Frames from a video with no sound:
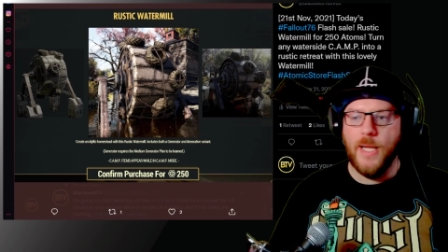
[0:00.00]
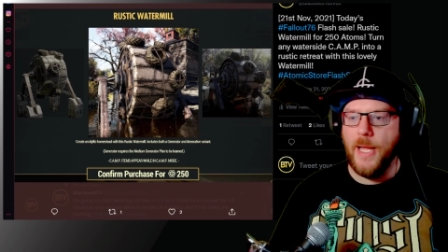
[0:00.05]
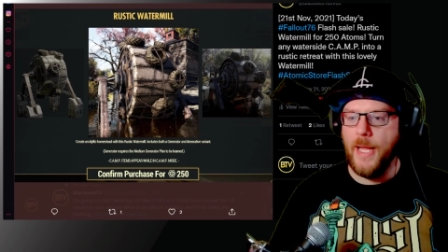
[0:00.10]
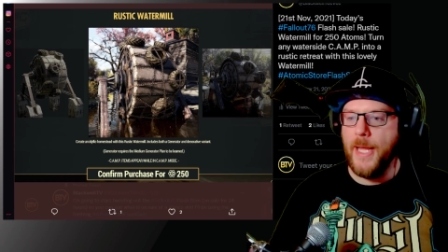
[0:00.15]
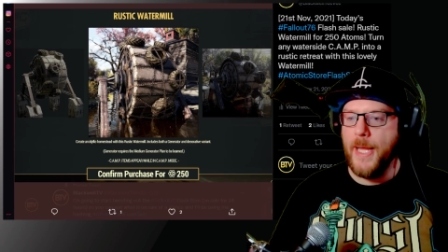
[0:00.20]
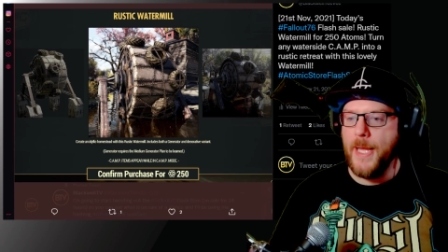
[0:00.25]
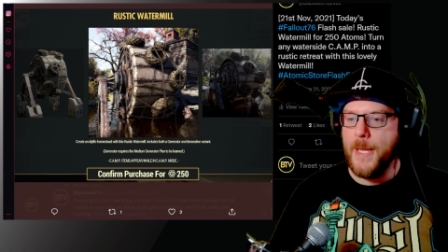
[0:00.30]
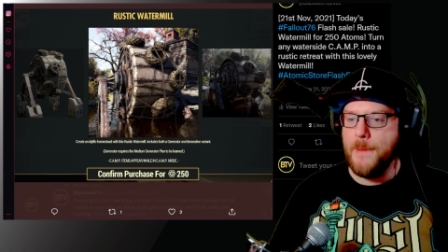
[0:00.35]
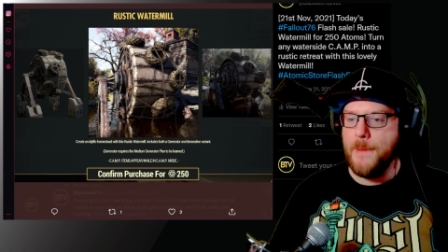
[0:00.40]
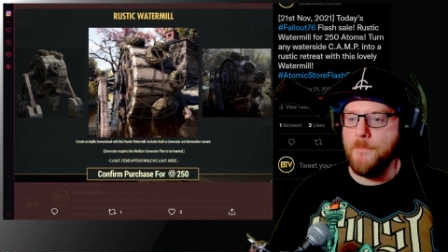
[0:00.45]

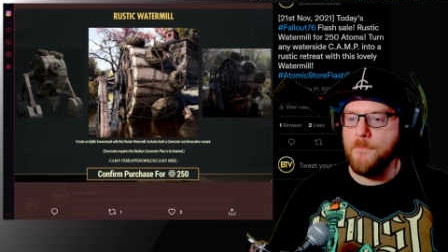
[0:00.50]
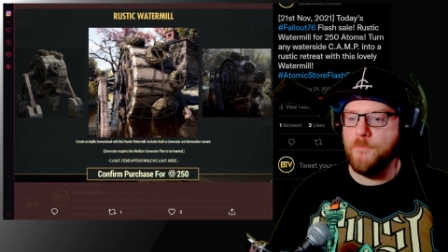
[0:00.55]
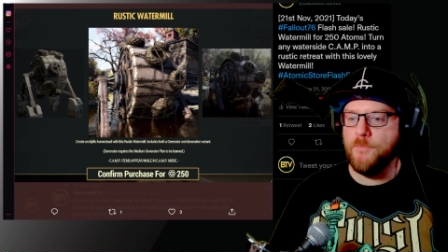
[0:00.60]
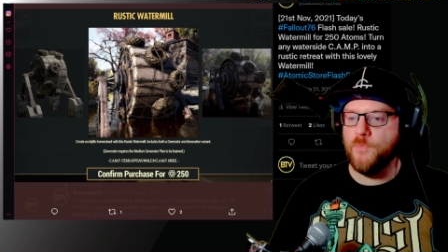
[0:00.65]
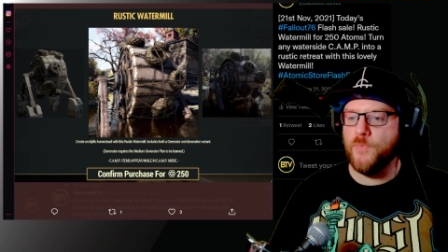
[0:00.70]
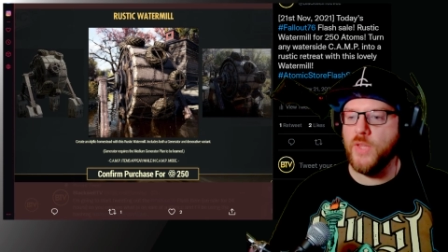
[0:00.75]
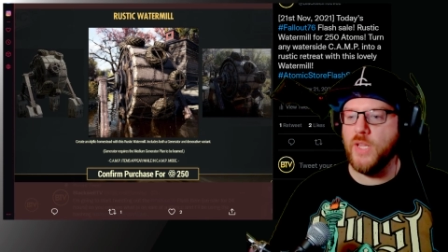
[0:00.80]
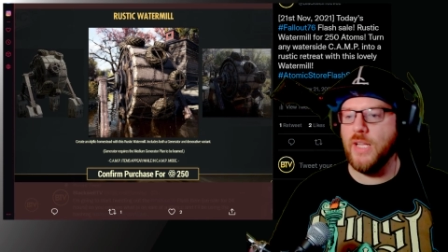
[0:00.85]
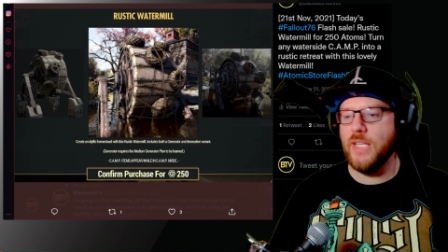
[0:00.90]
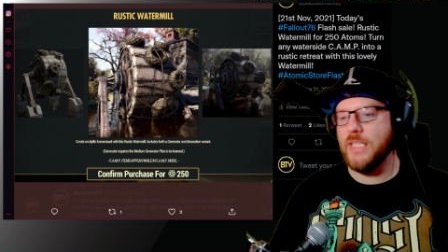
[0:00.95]

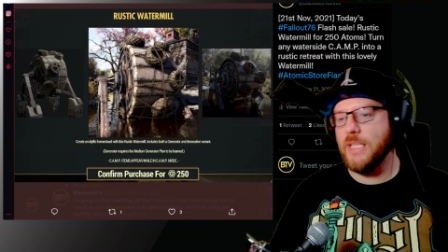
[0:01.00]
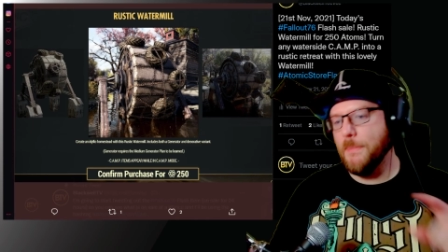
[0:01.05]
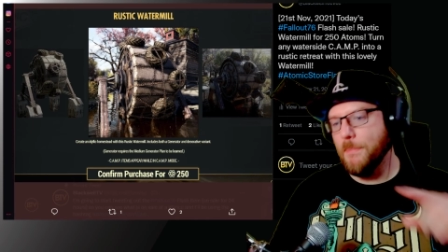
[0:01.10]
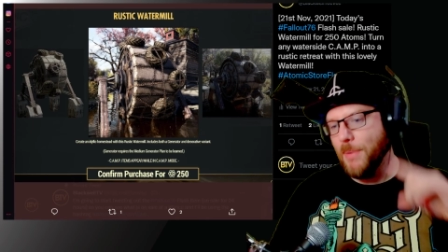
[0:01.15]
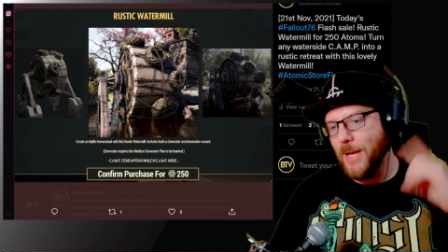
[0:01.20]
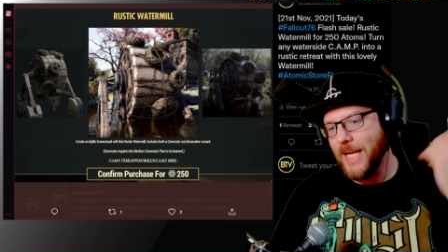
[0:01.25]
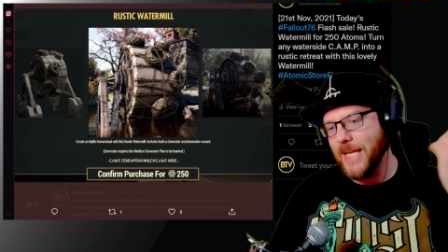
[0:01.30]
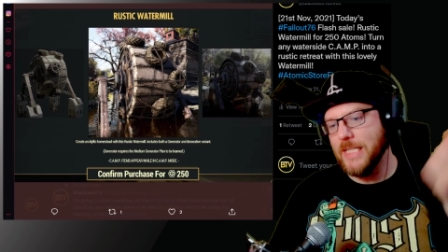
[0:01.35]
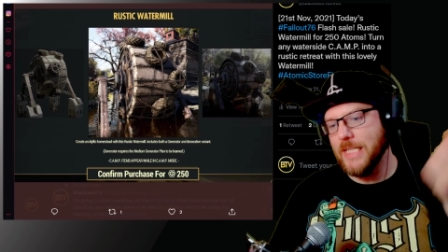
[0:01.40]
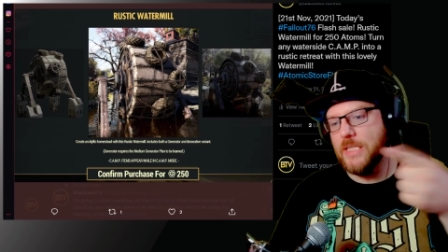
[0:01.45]
Let's get
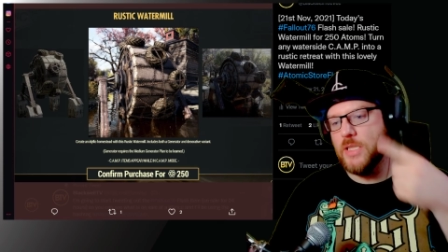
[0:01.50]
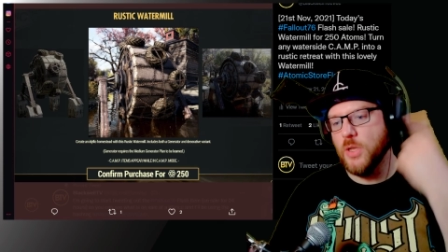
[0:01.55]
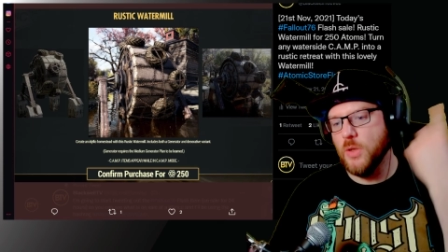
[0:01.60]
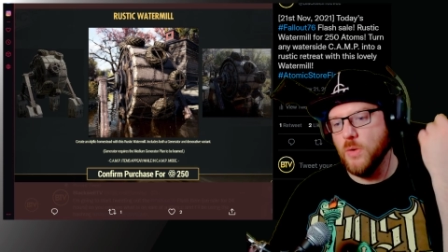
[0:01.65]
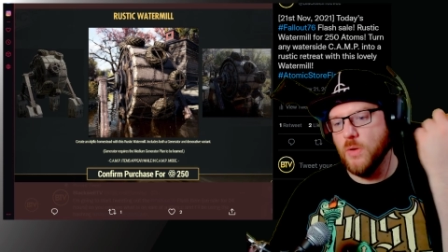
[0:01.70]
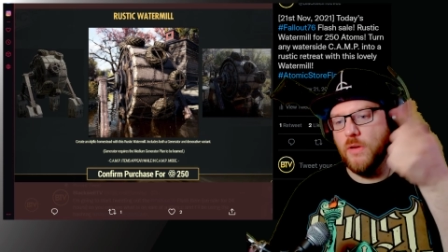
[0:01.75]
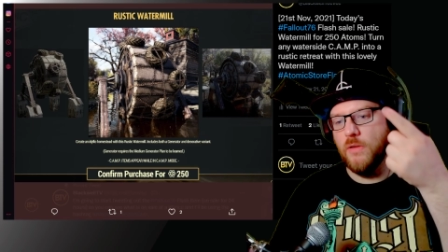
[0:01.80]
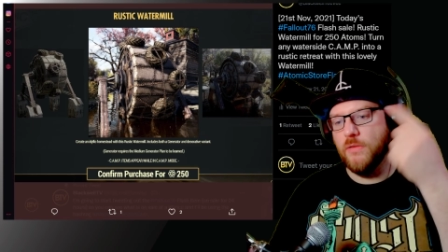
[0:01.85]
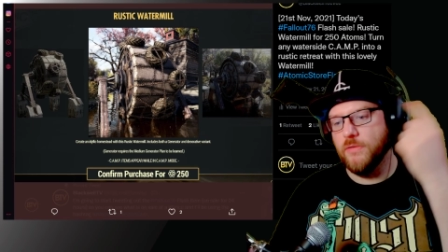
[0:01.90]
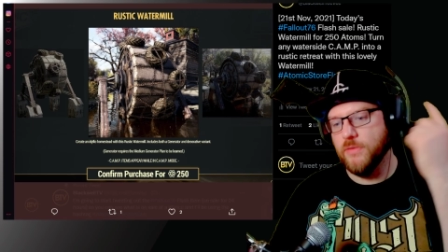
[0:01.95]
back into
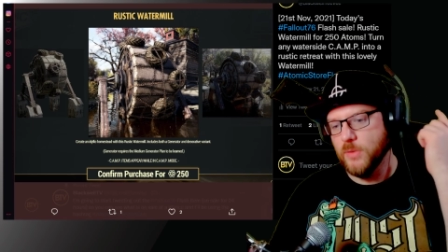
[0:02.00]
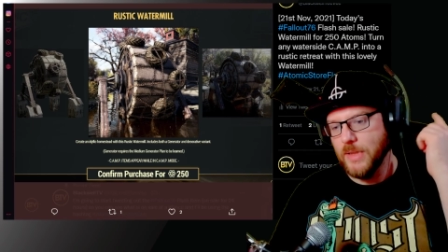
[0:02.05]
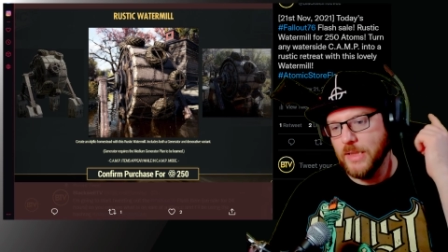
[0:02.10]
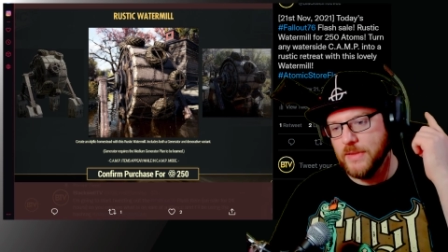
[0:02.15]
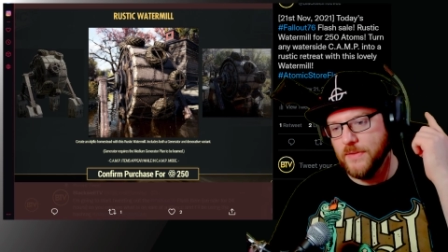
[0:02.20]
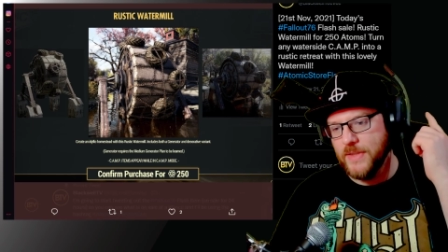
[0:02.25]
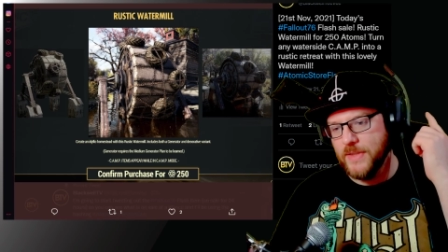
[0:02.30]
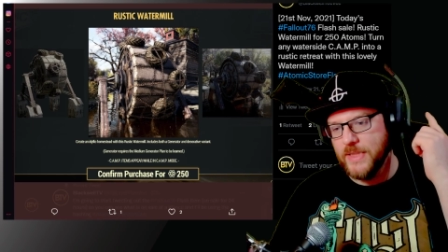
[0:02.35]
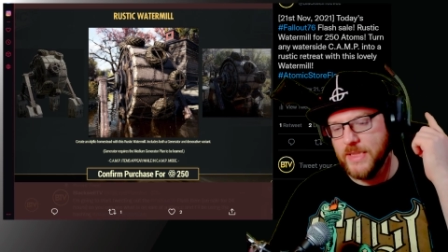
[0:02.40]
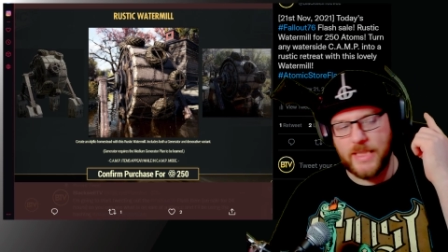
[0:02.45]
Fallout
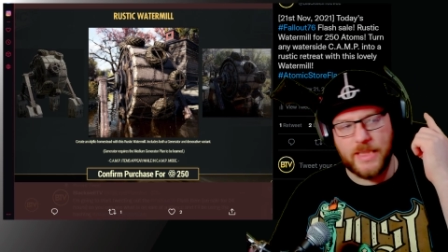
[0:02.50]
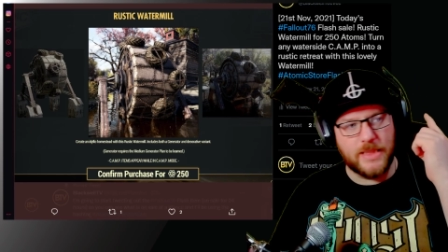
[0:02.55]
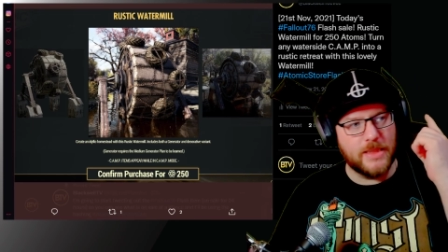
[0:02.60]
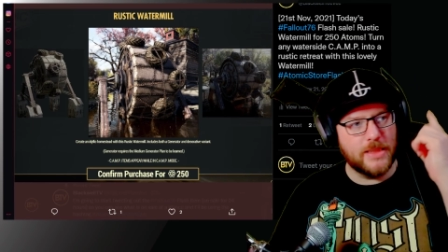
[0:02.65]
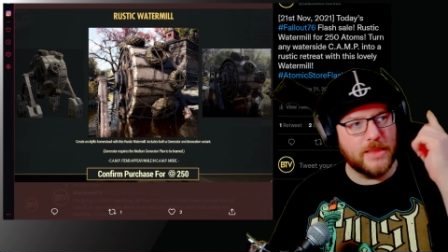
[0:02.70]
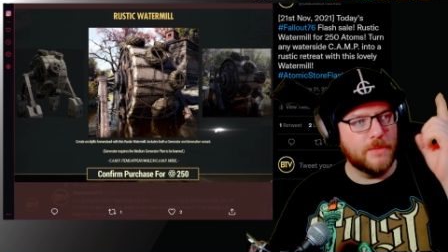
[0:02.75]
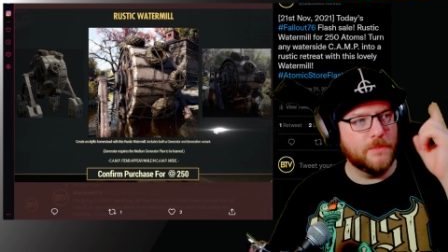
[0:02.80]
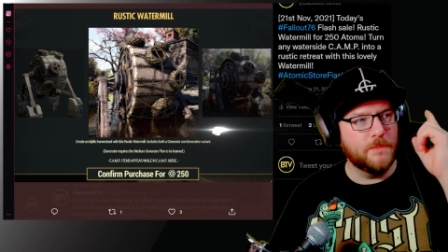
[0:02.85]
76.